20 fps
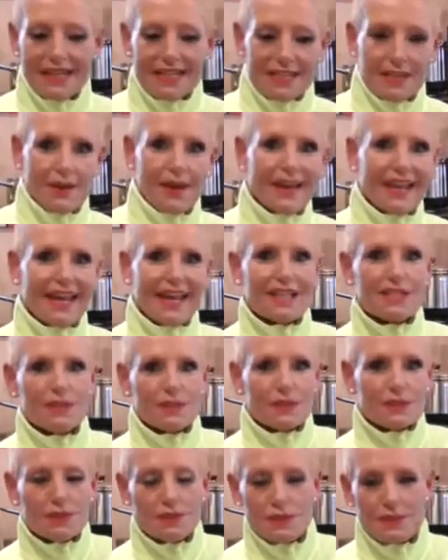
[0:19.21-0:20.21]
So I can't
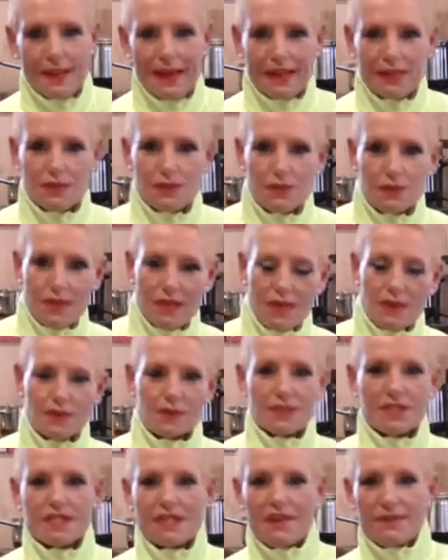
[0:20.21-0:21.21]
talk to you about cooking
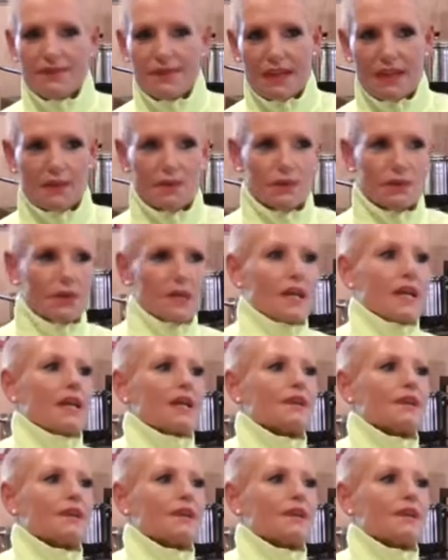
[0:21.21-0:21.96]
or chefing or